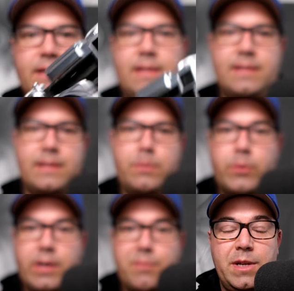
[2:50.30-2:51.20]
this
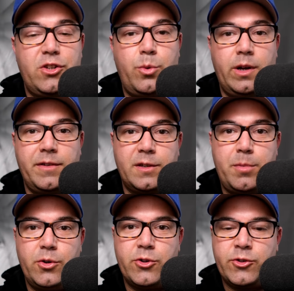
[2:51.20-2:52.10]
will give me 12
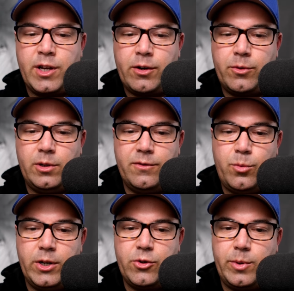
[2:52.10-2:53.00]
exposures on a roll of
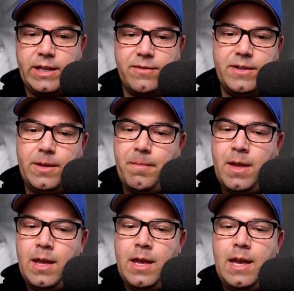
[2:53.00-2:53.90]
120 film.
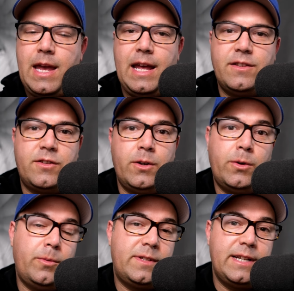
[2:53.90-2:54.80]
And
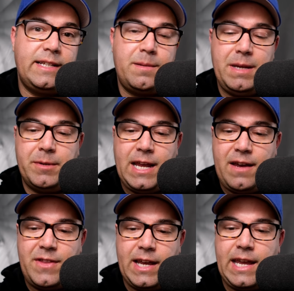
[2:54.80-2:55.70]
so it's nice to be able to
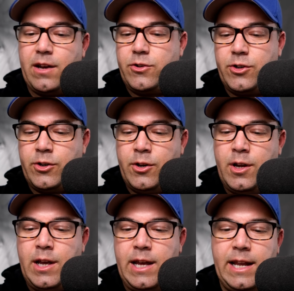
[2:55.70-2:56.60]
have that counter
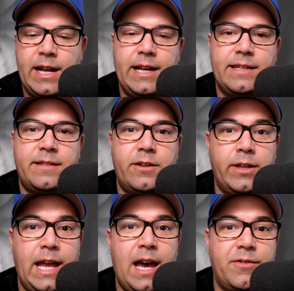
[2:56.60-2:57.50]
and not
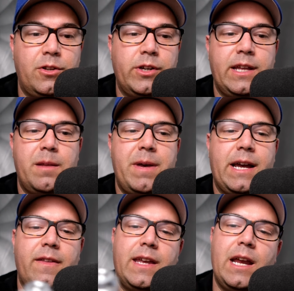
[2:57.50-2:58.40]
necessarily have to look at the
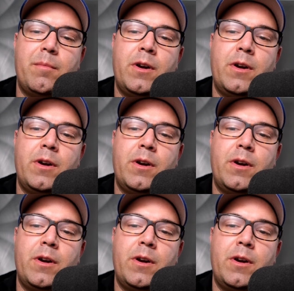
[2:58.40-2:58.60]
back of the camera.